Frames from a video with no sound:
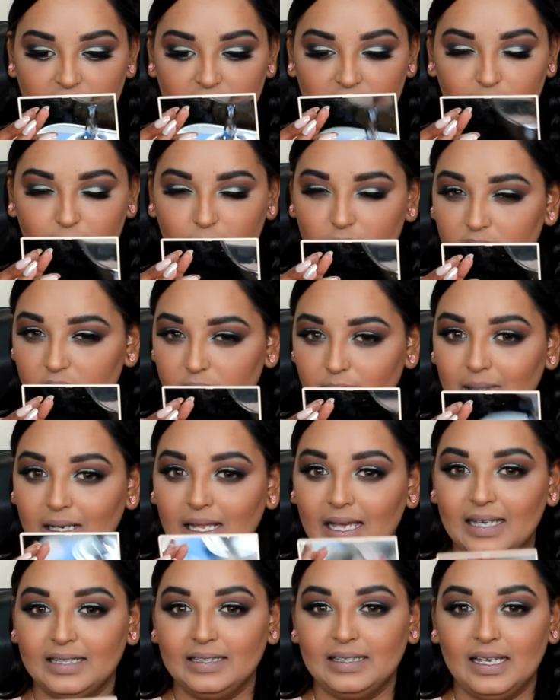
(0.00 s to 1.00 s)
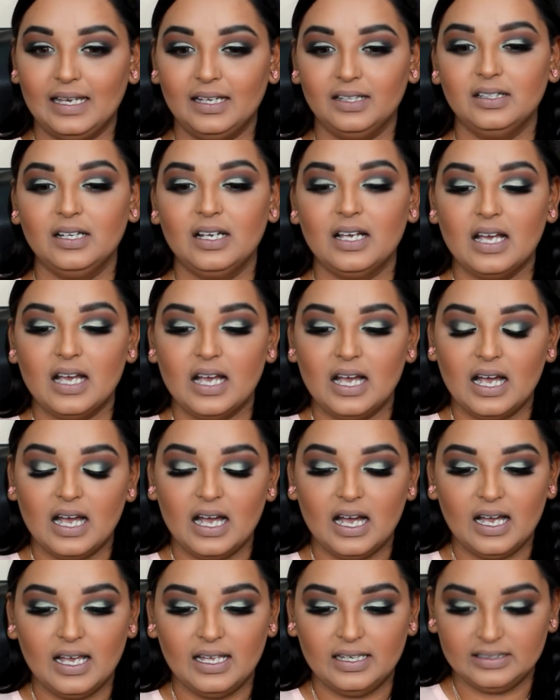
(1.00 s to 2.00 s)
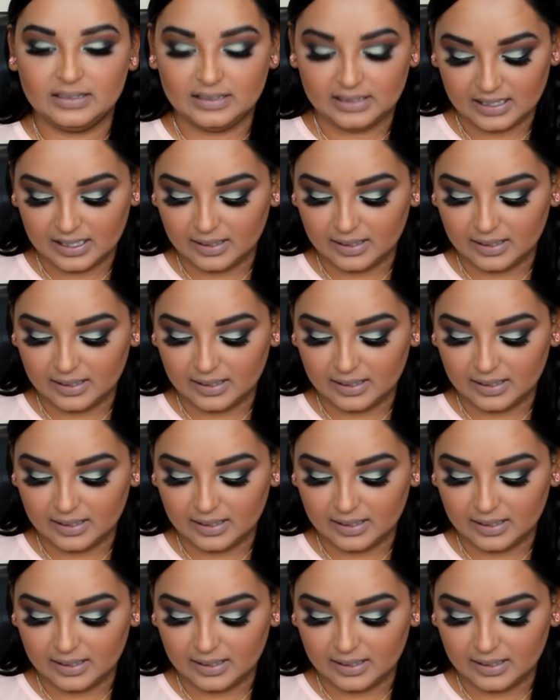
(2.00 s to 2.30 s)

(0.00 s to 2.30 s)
and I'm going to apply that and